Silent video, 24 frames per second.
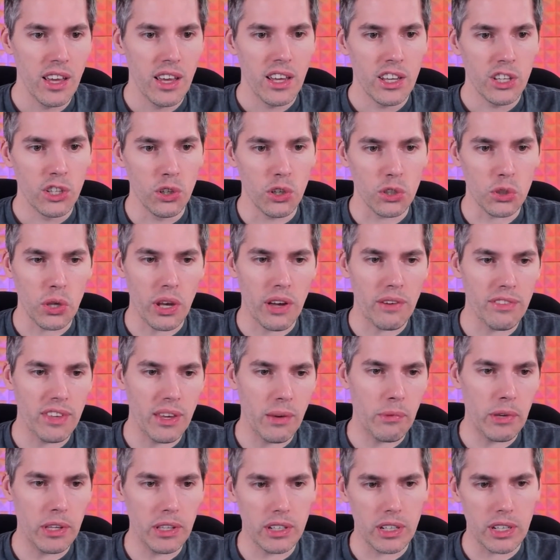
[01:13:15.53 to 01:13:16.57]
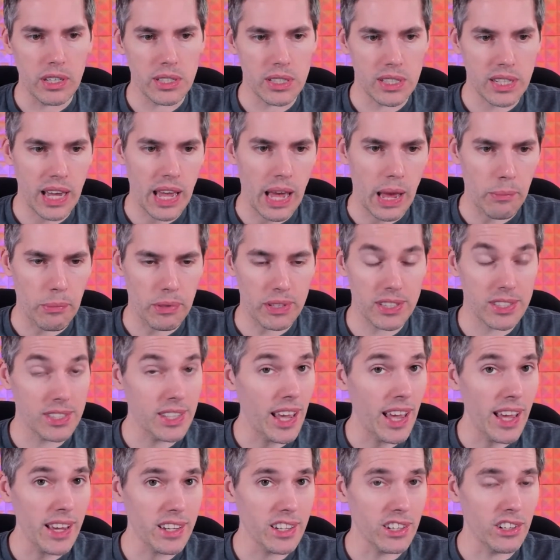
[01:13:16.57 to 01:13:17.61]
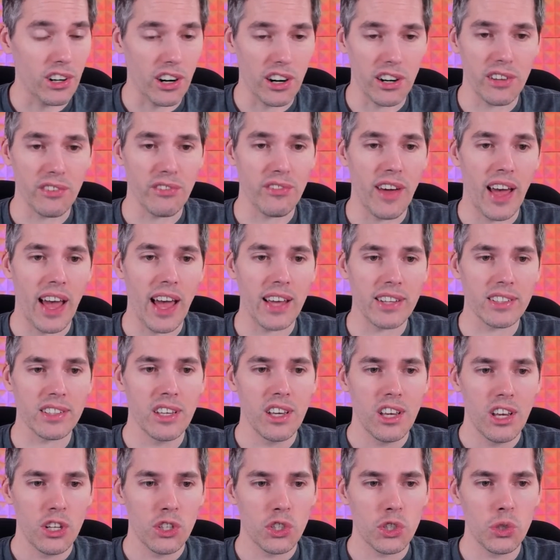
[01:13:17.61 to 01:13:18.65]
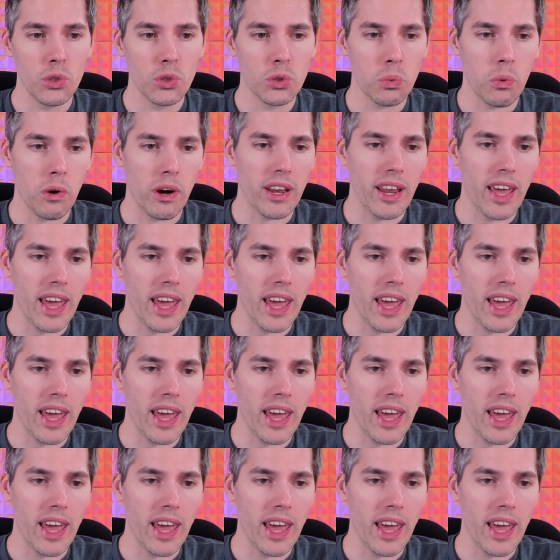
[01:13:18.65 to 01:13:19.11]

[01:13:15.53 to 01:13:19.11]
You also have the abilities. Tap, sack an artifact, choose one.